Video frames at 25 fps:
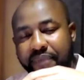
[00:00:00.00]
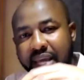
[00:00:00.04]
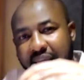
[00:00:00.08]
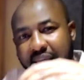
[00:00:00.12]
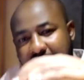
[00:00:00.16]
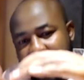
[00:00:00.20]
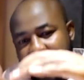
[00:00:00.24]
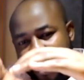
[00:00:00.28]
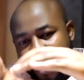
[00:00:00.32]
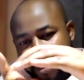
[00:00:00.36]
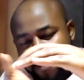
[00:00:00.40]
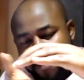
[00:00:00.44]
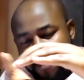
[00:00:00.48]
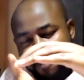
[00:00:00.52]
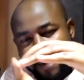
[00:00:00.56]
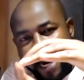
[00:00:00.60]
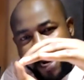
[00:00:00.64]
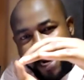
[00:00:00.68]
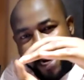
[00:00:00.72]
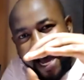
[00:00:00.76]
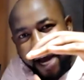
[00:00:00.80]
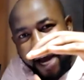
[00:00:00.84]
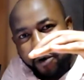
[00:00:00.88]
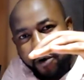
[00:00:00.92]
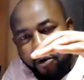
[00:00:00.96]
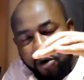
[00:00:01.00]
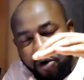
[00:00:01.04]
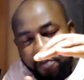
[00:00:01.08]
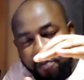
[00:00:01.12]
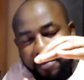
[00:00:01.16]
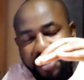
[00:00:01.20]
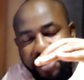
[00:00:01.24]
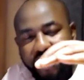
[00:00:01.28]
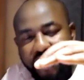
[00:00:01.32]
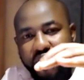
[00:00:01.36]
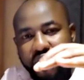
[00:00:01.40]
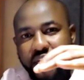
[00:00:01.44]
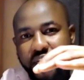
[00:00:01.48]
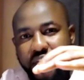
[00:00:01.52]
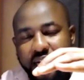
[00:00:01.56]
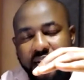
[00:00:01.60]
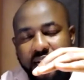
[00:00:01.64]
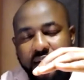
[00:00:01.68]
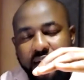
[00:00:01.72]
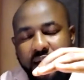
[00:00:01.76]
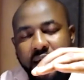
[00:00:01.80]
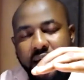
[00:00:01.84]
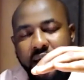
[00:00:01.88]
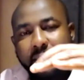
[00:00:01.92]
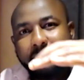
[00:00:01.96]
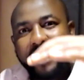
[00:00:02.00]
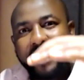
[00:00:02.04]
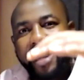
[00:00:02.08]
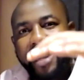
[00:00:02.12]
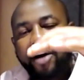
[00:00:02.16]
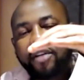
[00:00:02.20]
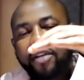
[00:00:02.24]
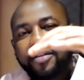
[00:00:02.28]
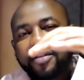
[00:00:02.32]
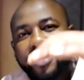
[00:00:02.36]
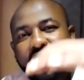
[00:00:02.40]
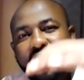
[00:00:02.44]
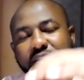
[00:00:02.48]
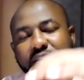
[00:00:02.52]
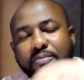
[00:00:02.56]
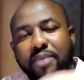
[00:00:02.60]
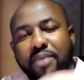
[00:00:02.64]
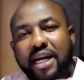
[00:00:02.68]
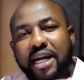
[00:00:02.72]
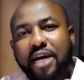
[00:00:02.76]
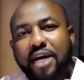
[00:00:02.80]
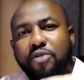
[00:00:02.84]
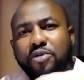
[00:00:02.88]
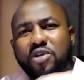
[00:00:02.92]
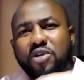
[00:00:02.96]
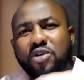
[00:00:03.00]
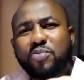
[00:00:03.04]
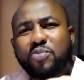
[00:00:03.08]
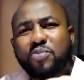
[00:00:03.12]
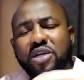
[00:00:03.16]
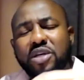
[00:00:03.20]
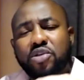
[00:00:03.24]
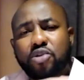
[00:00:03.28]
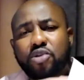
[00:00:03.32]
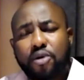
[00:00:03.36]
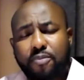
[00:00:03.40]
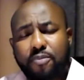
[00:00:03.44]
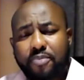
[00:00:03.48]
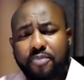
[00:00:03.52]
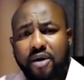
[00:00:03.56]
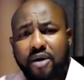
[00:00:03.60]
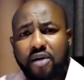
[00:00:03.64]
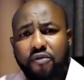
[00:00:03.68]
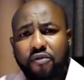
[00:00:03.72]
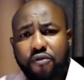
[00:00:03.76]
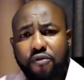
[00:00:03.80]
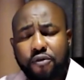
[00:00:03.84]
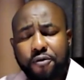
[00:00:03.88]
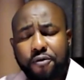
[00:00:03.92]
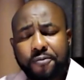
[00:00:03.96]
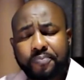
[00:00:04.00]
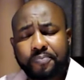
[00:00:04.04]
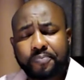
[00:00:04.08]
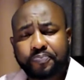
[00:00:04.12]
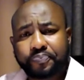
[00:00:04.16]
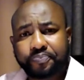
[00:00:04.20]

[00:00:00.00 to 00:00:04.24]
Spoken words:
His blood would be shed, but now this blood would be so powerful